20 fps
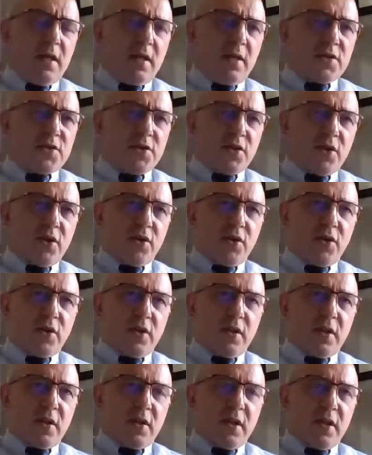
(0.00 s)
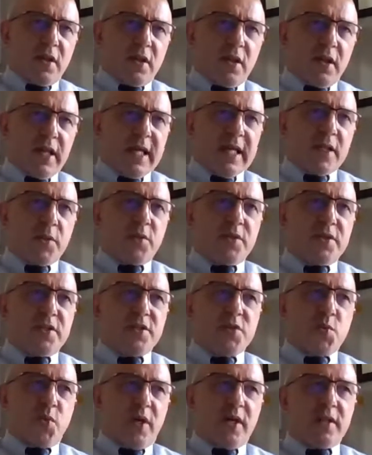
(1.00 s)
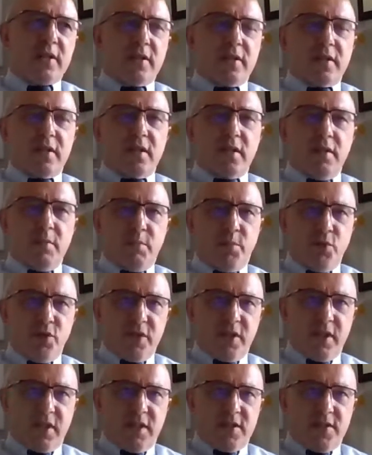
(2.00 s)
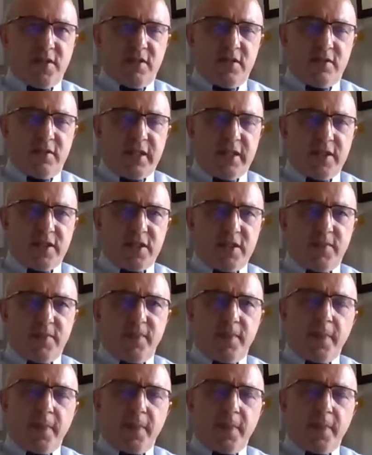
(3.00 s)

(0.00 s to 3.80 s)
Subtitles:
So language is one important consideration.